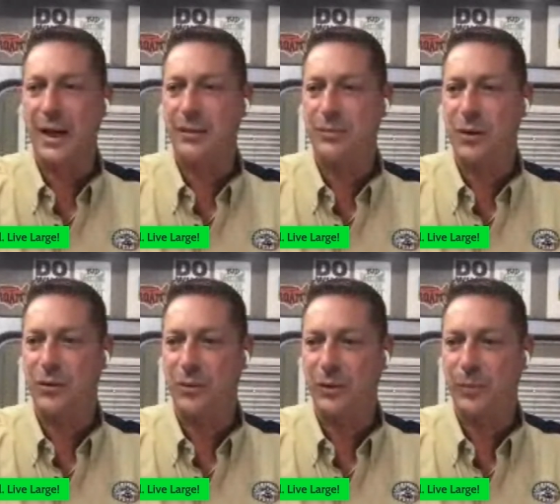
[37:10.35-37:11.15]
I
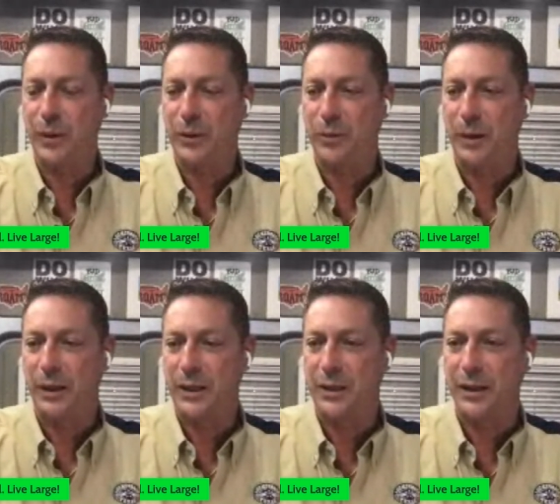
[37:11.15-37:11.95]
don't know what's political
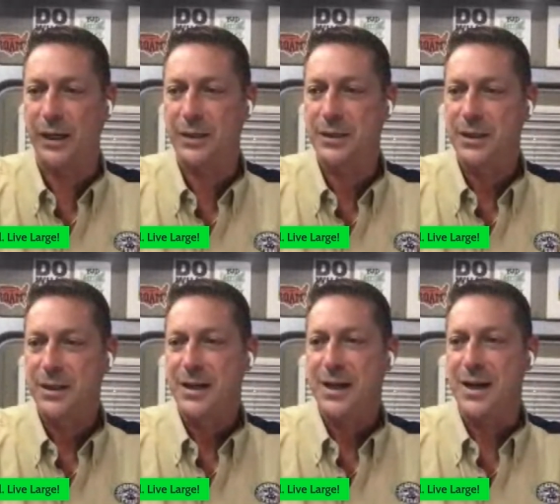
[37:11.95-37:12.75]
about any of that.
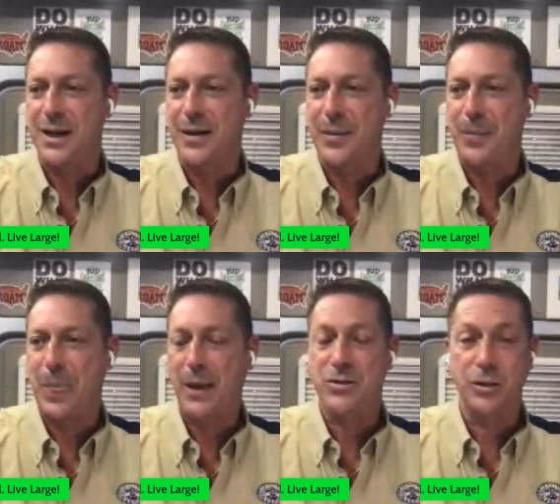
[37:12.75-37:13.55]

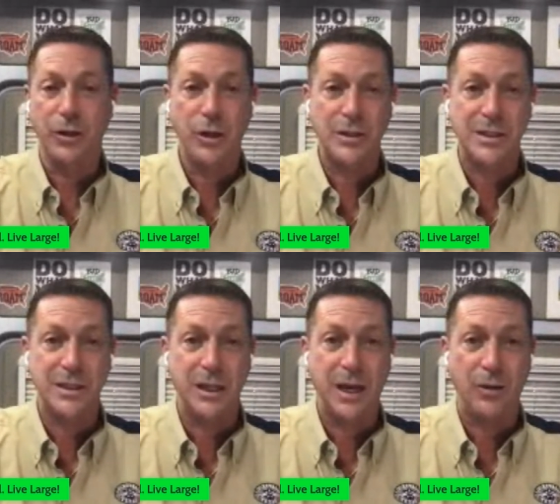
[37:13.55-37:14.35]
Um, I was a little curious to
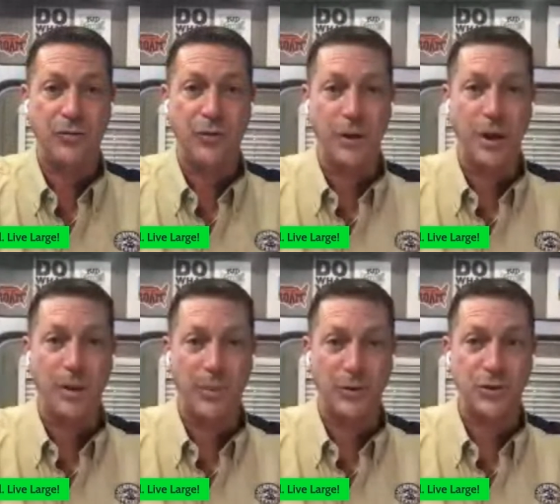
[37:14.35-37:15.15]
see California
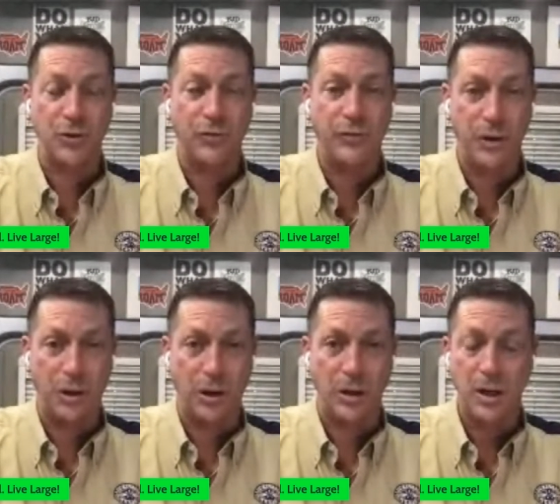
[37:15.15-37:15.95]
up there so
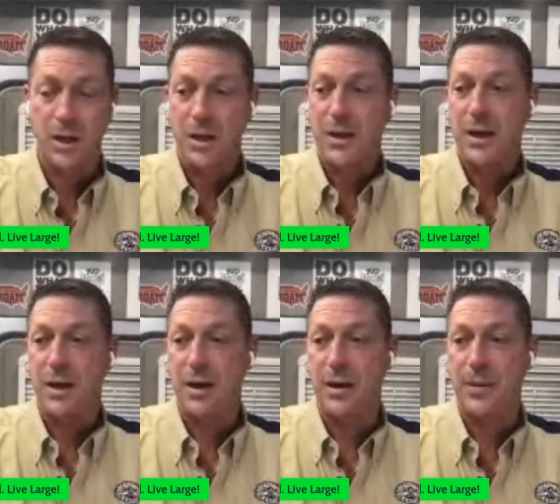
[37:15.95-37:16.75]
far.
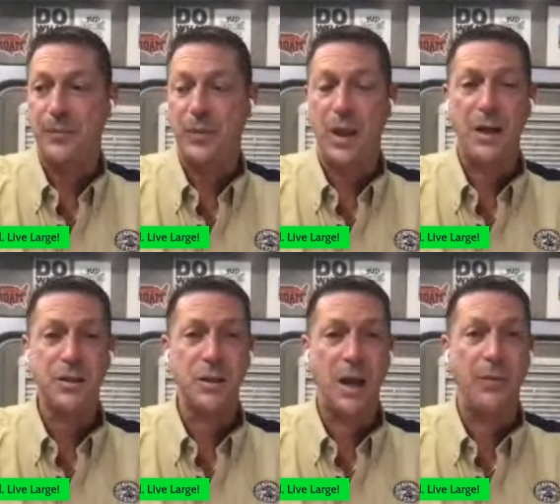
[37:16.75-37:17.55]
Um,
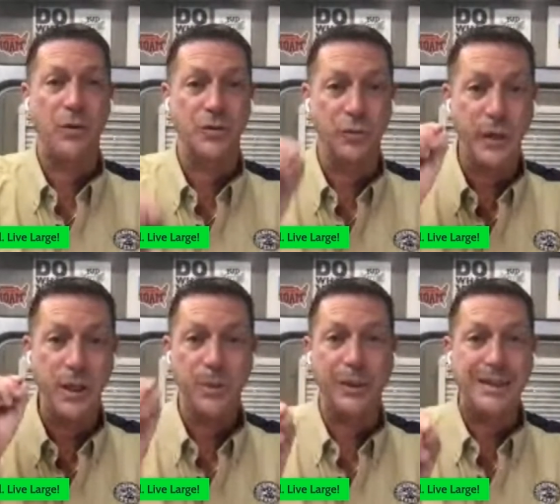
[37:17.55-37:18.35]
not so, I was
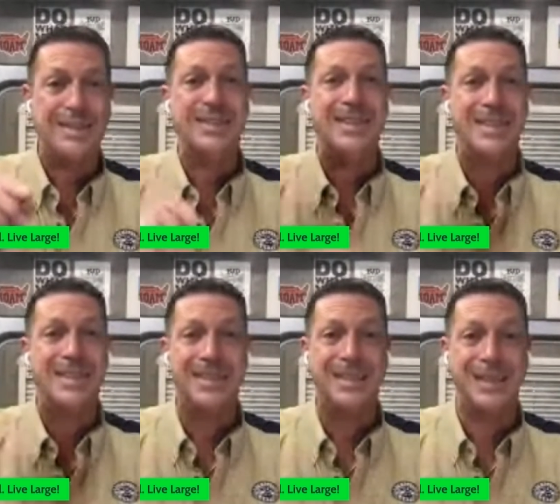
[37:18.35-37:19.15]
really pleased to see
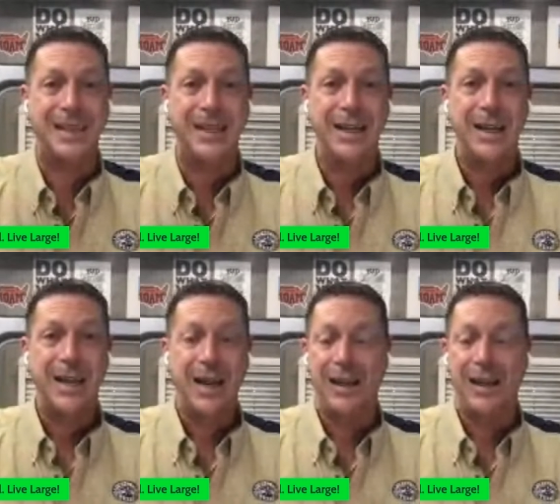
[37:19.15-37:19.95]
Tennessee
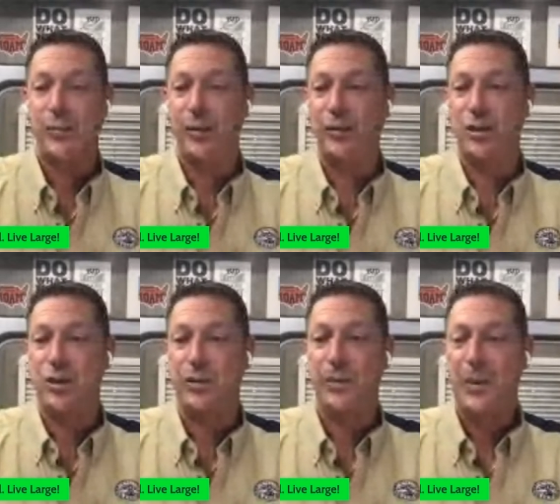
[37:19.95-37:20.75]
in this
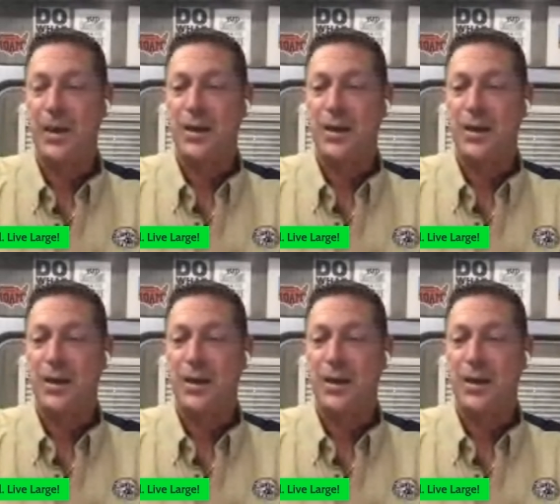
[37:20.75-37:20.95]
position.